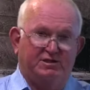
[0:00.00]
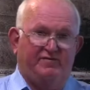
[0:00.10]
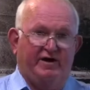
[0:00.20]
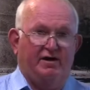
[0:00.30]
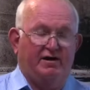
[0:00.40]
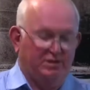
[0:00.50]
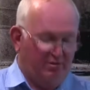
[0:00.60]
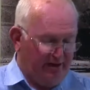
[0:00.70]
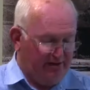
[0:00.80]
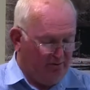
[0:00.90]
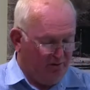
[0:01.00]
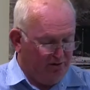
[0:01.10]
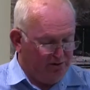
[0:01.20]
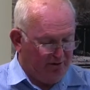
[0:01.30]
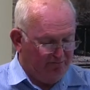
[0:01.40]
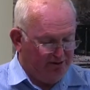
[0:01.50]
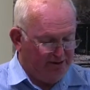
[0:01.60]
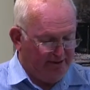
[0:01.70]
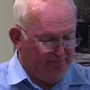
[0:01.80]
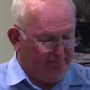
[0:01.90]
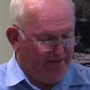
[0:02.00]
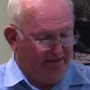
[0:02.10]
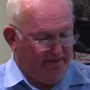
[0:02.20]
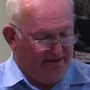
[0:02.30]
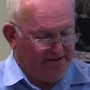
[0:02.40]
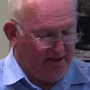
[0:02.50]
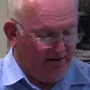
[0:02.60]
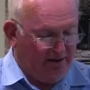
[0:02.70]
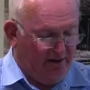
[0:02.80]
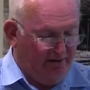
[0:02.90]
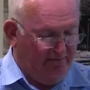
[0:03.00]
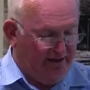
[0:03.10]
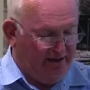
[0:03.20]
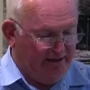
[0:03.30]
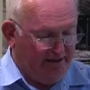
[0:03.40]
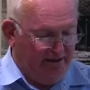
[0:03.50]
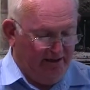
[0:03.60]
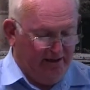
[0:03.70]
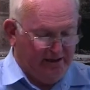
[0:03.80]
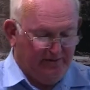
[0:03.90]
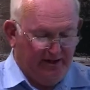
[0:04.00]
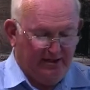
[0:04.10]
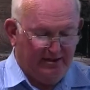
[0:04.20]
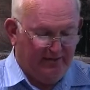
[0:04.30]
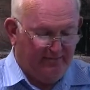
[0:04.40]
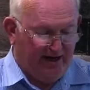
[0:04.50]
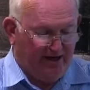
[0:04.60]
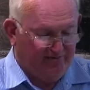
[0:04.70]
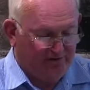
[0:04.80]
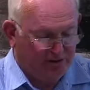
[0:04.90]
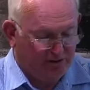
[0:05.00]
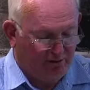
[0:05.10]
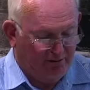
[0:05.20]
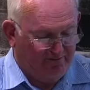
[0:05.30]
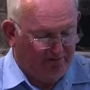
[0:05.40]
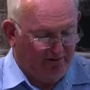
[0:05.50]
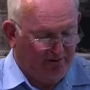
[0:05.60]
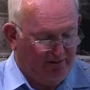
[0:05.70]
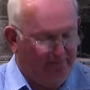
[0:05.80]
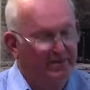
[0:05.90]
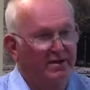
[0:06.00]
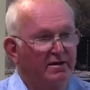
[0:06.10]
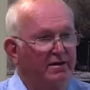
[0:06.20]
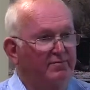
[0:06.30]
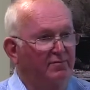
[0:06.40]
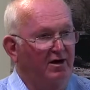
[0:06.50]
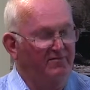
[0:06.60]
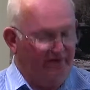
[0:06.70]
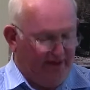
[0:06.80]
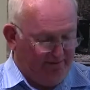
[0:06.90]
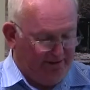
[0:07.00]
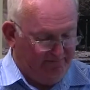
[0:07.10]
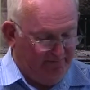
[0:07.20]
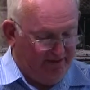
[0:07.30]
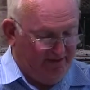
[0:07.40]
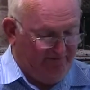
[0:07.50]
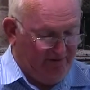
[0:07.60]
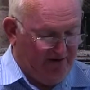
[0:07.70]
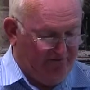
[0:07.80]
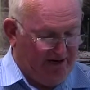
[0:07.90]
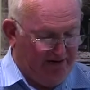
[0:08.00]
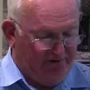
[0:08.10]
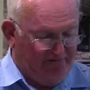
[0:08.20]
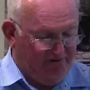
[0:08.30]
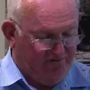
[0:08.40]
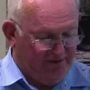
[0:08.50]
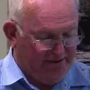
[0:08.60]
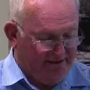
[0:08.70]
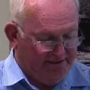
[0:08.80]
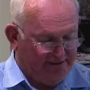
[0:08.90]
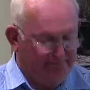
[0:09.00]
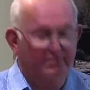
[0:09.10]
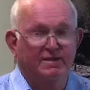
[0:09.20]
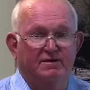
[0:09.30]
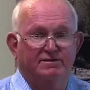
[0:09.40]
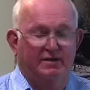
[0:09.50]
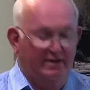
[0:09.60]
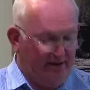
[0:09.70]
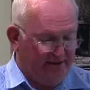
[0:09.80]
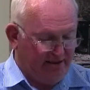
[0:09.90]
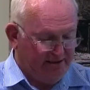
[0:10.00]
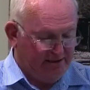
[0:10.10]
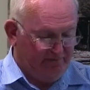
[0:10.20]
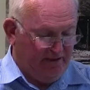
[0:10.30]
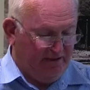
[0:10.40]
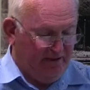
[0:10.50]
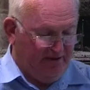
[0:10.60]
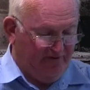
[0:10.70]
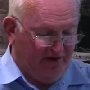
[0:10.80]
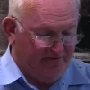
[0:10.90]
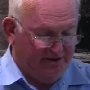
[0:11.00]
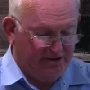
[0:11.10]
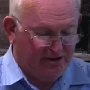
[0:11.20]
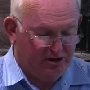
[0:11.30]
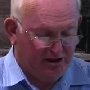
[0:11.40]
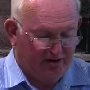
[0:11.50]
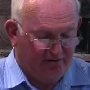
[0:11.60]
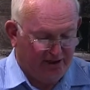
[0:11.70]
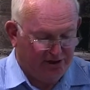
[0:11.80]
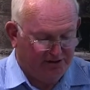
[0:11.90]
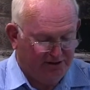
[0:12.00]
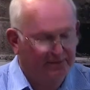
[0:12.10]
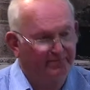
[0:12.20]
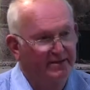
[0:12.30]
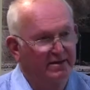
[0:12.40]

these photos around the walls represent is how coal mining has been a key part of the story of Illawarra and my family for over 150 years. So in our case, involving six generations.